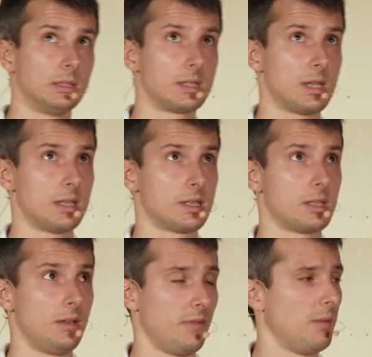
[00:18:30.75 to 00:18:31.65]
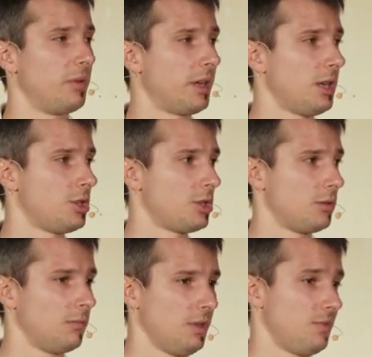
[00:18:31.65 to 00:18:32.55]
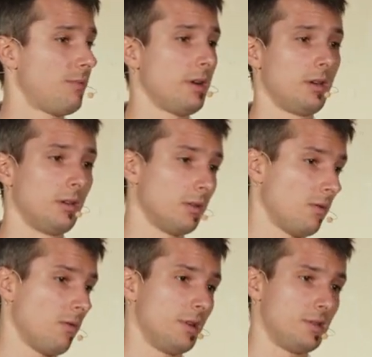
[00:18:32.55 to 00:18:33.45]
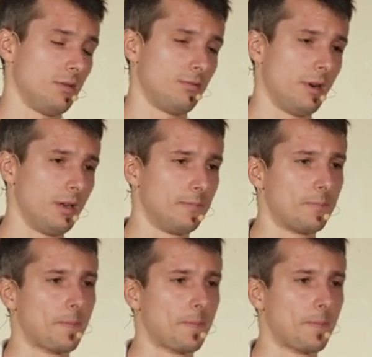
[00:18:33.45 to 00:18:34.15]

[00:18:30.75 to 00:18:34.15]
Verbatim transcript: says if the application is running or is not running.